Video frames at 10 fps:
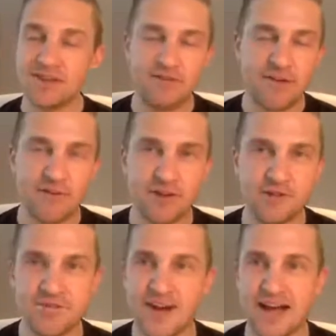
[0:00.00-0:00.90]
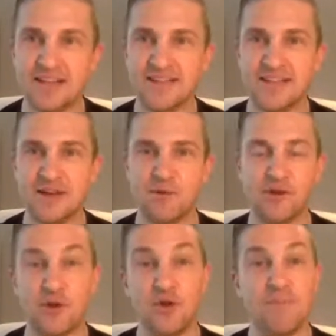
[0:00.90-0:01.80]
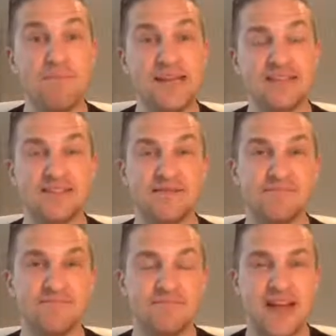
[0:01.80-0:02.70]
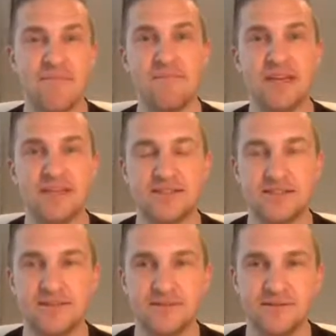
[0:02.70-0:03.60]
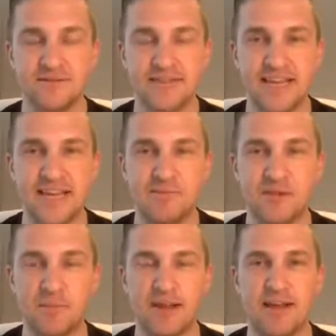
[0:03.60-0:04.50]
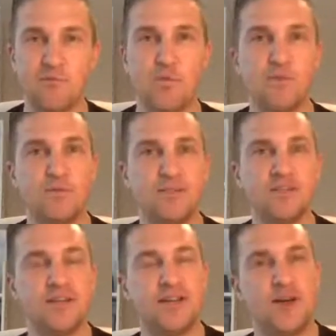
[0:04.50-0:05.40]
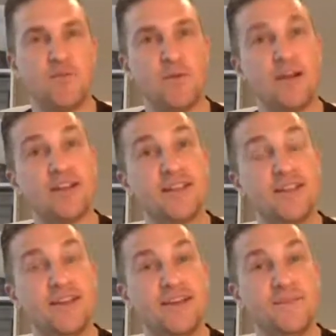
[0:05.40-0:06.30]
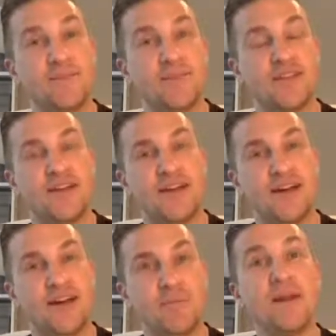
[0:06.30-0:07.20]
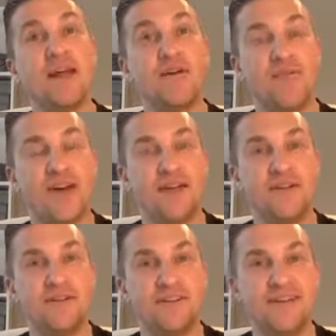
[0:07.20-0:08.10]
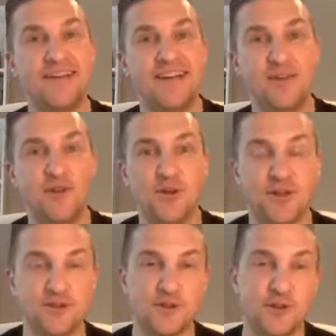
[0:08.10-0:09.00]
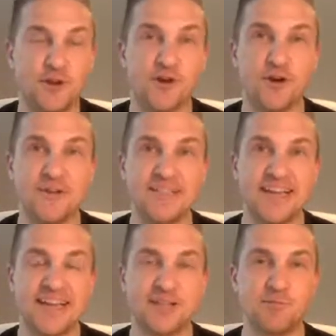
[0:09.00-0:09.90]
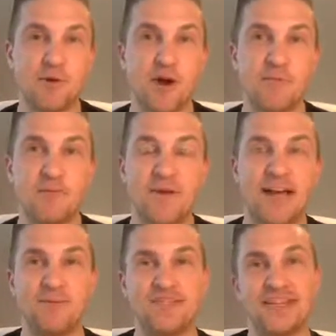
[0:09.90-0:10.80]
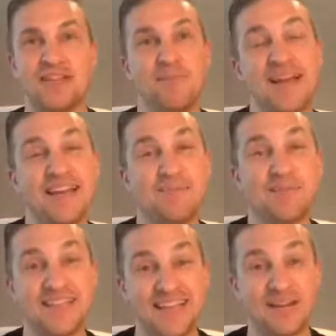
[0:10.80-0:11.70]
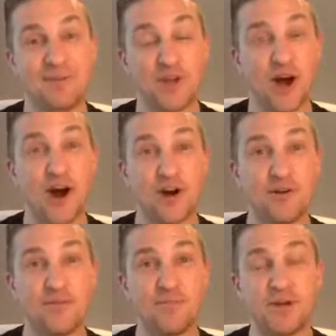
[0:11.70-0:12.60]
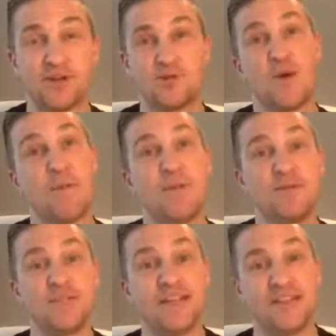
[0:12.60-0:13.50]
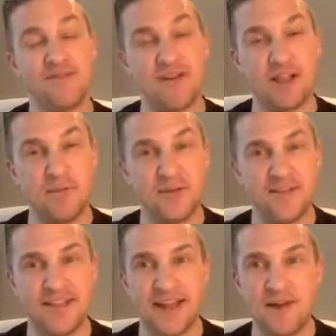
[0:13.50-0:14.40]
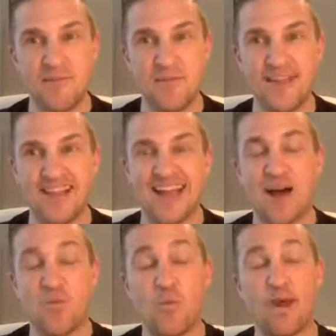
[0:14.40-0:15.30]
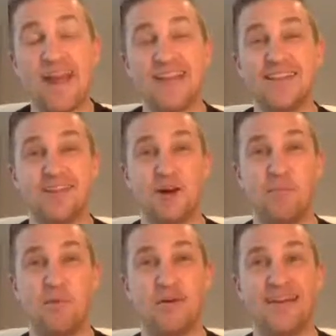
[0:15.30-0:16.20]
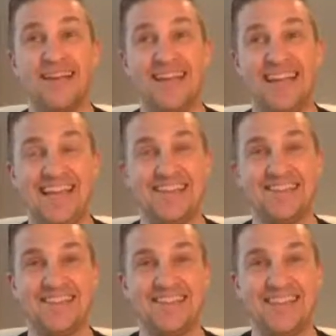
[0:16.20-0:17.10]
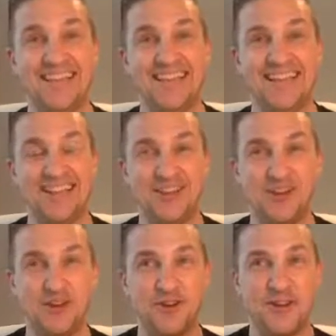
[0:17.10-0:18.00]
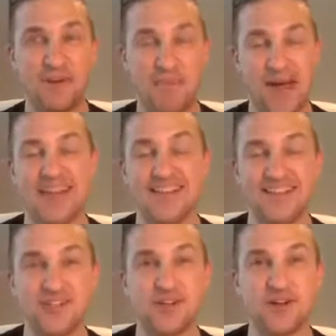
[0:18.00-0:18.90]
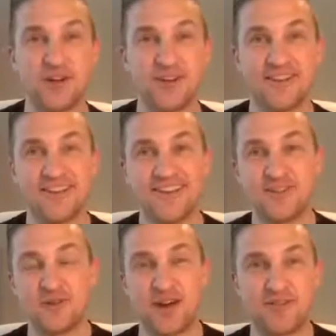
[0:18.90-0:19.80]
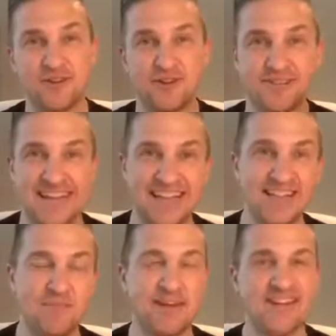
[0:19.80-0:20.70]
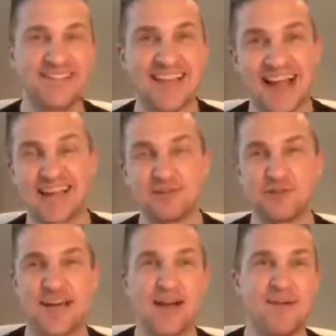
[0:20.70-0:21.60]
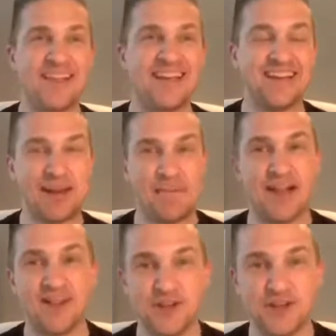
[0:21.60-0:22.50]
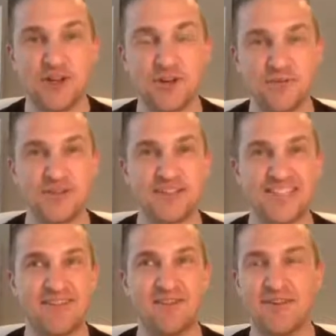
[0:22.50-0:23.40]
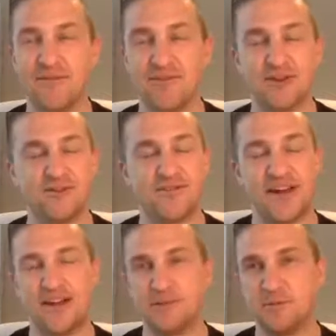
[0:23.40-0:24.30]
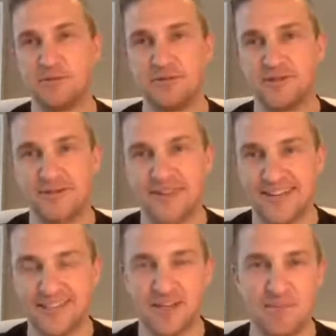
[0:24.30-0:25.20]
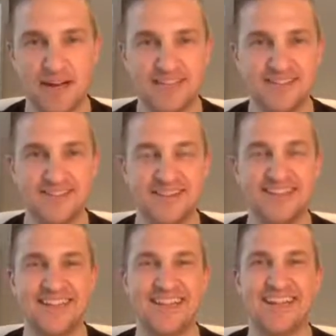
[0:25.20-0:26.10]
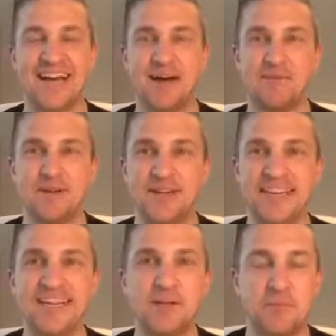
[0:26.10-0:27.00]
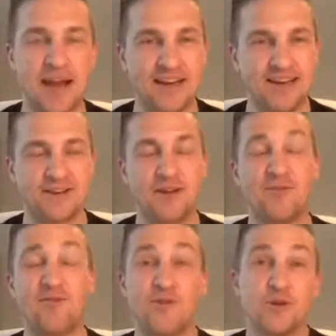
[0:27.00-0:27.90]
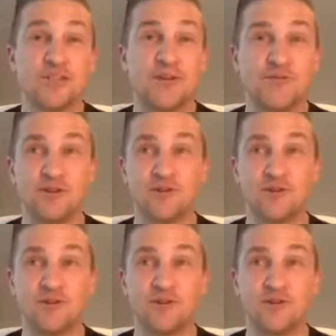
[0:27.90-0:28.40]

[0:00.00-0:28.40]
75,000 fans. And there were two amazing, amazing games to play And One was when we got to the uh, playoff final in 2002, Norwich City against Birmingham, and it was at the Millennium Stadium in Cardiff because Wembley was getting developed at the time. And we ended up getting to a penalty shootout. So after 90 minutes, extra time, and then a penalty shootout in front of 75,000 fans was, as you can imagine, absolutely nail biting. And unfortunately